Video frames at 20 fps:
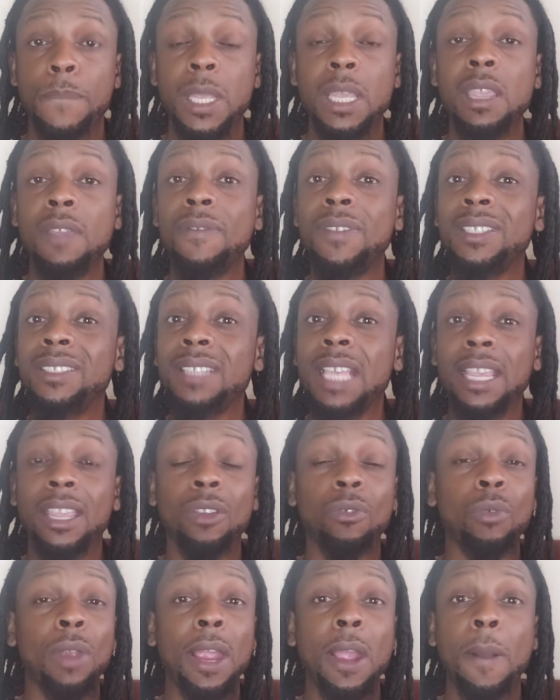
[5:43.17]
Even
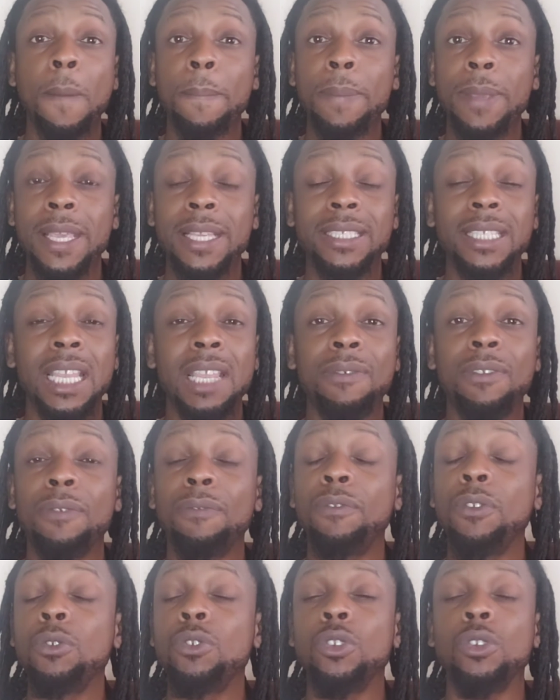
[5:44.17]
second round picks, even
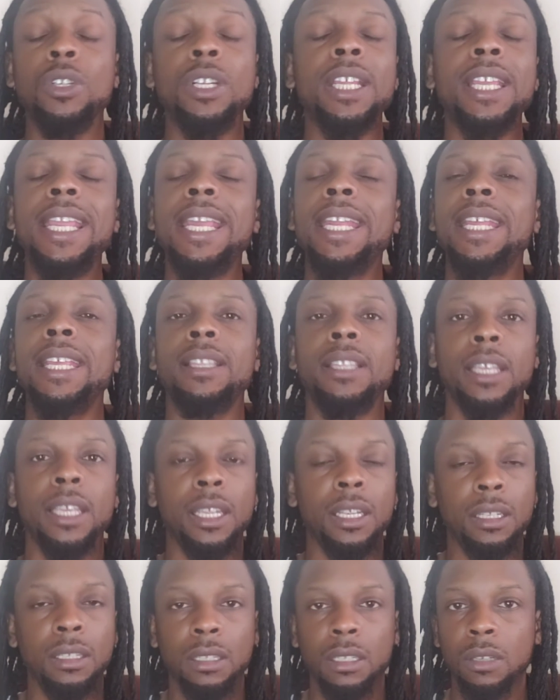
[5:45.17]
future
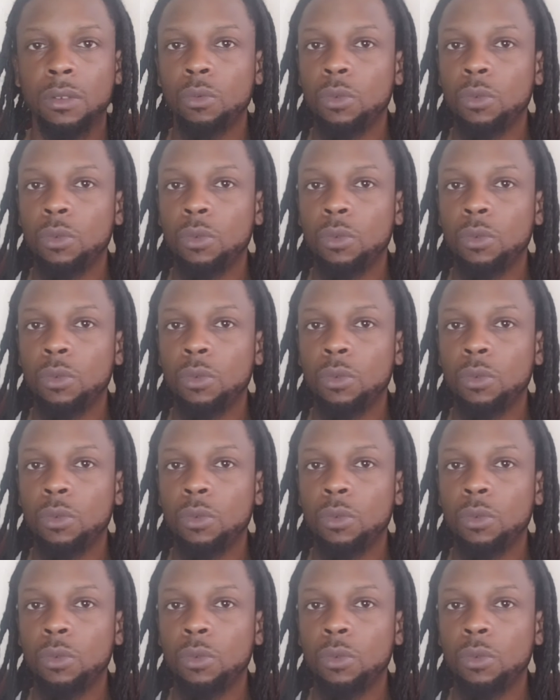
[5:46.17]
anything.